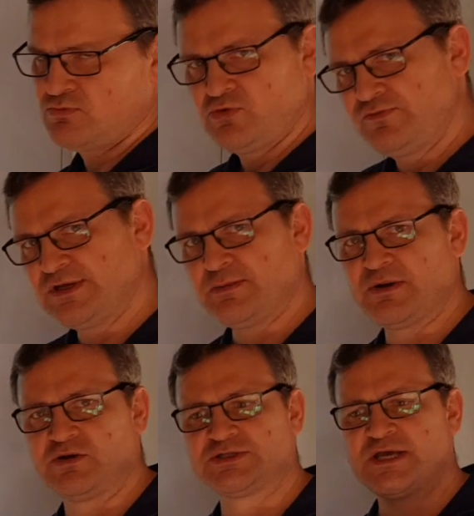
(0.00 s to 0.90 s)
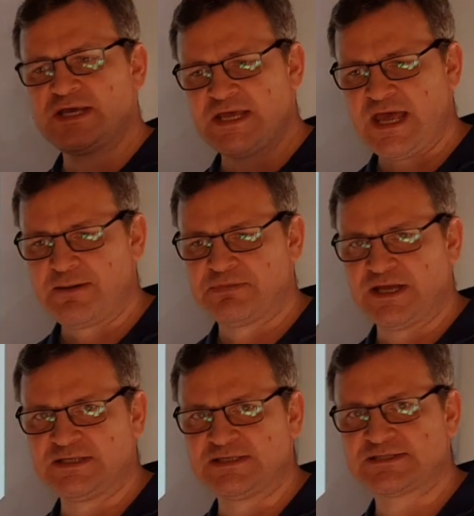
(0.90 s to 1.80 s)
movie about
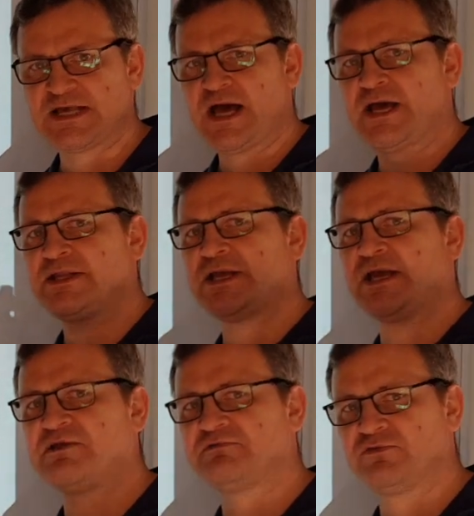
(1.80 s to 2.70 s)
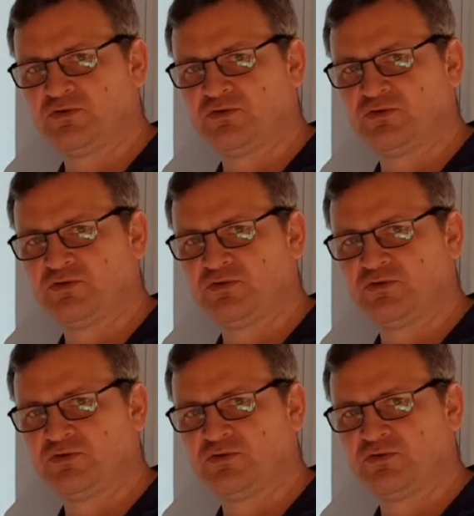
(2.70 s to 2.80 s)
airplane design and